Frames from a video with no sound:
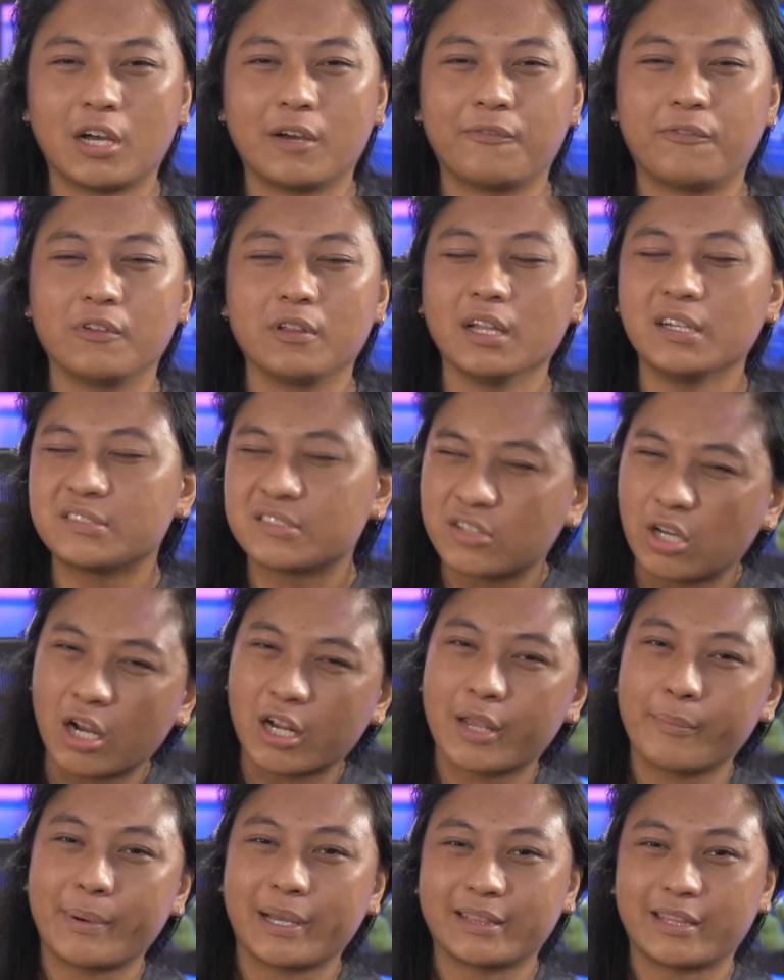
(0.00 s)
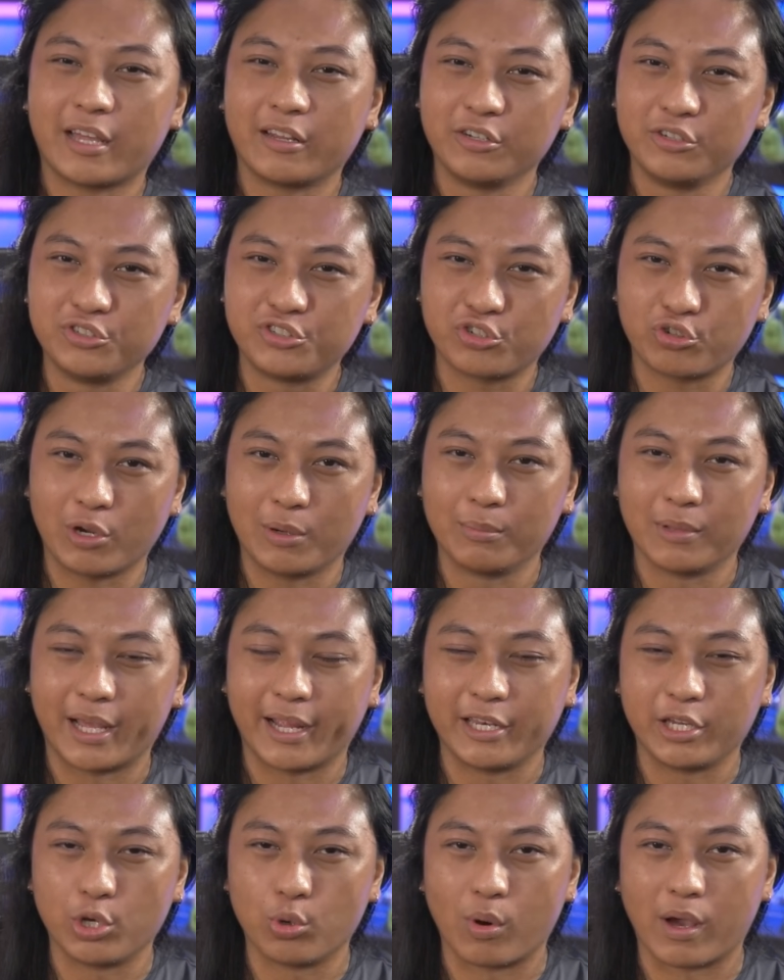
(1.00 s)
off, let's talk about that new
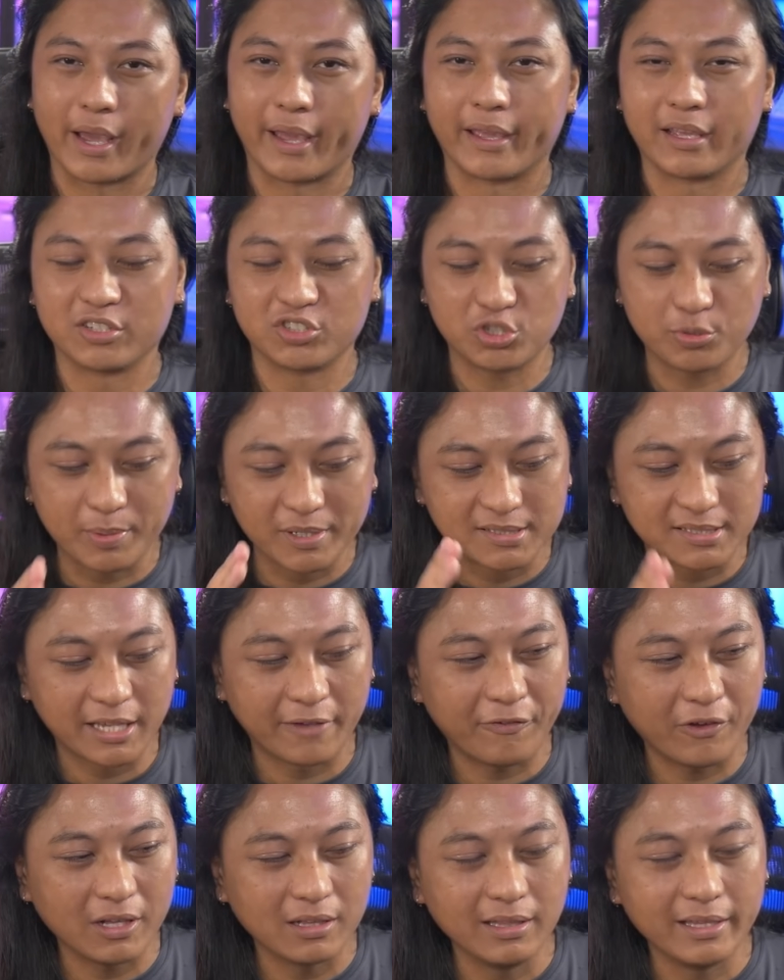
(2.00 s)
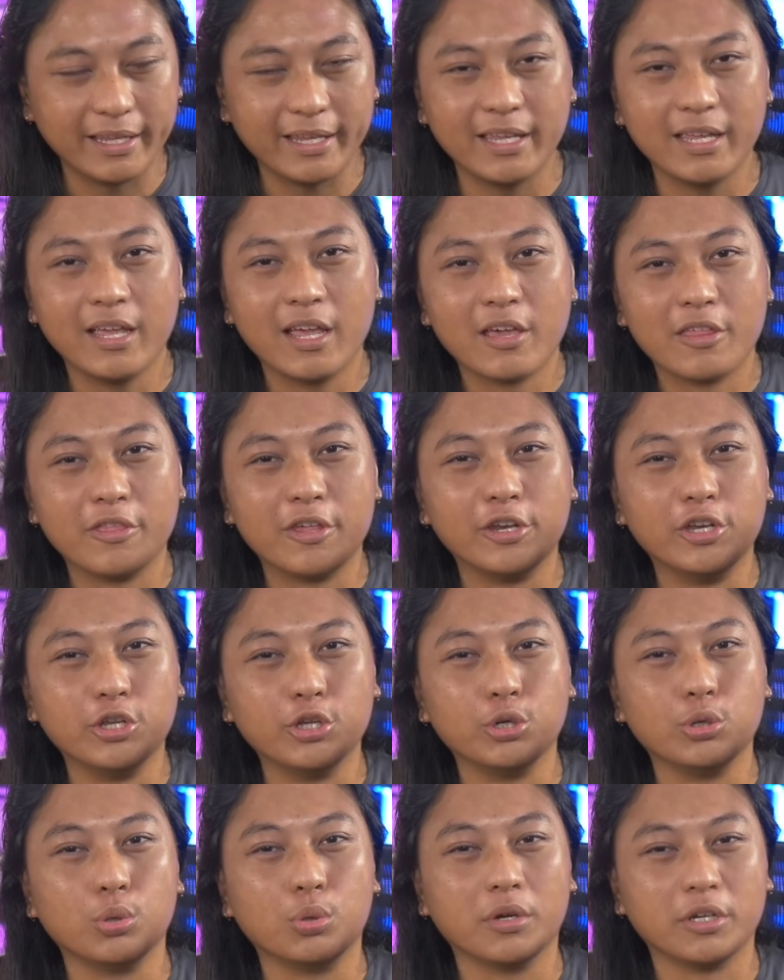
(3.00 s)
streamlined UI, specifically the
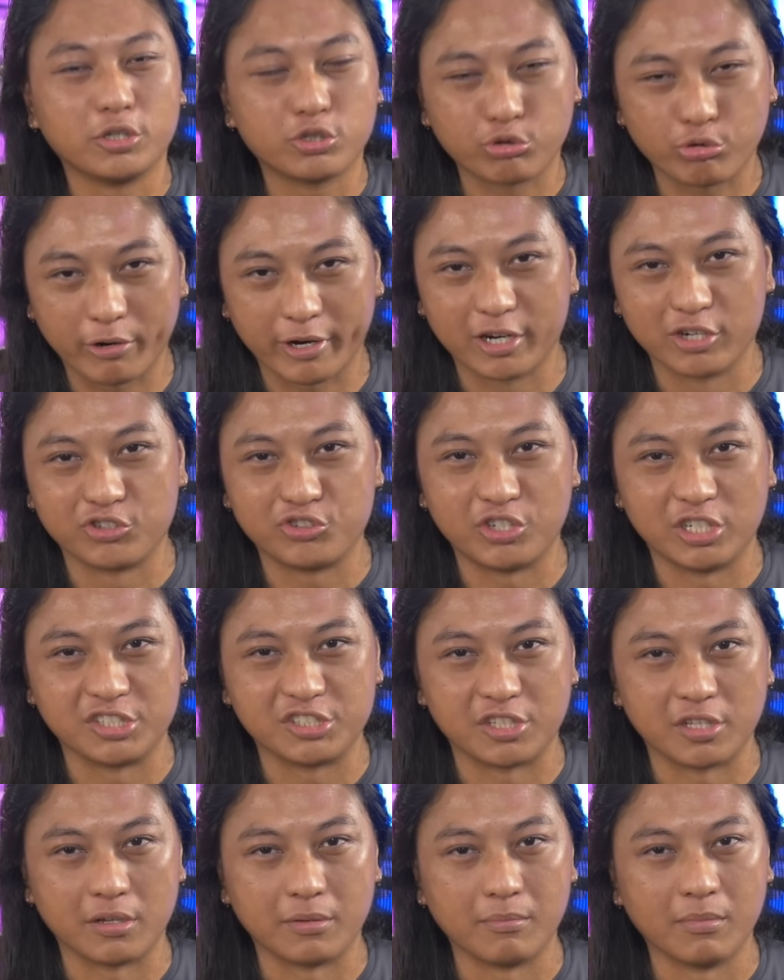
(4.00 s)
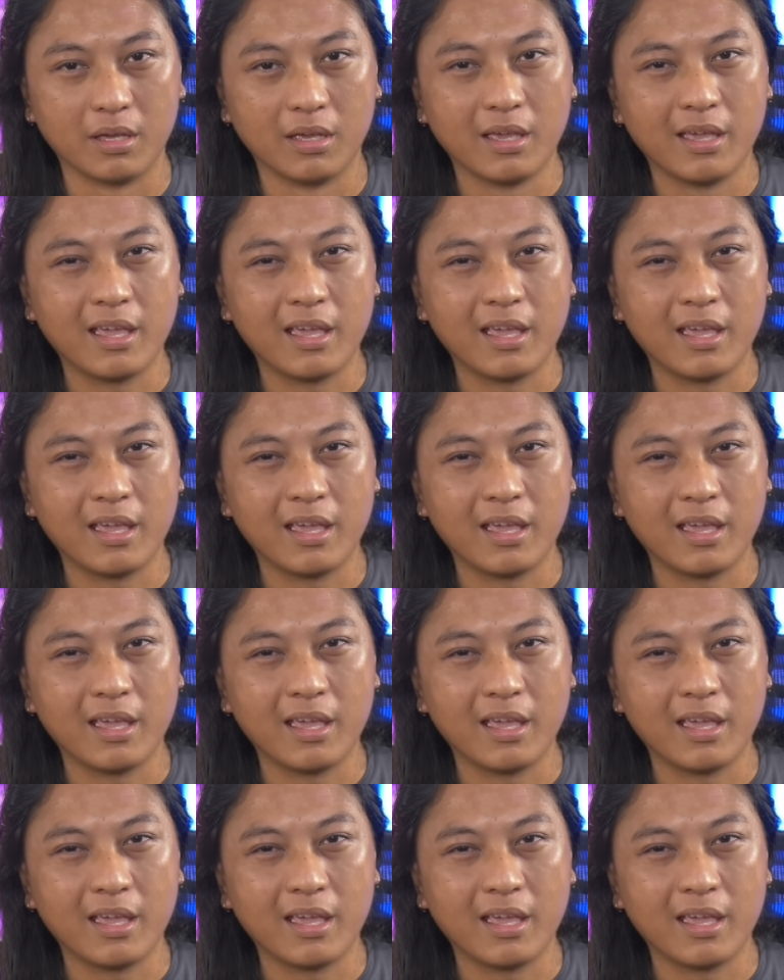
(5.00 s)
new trigger system.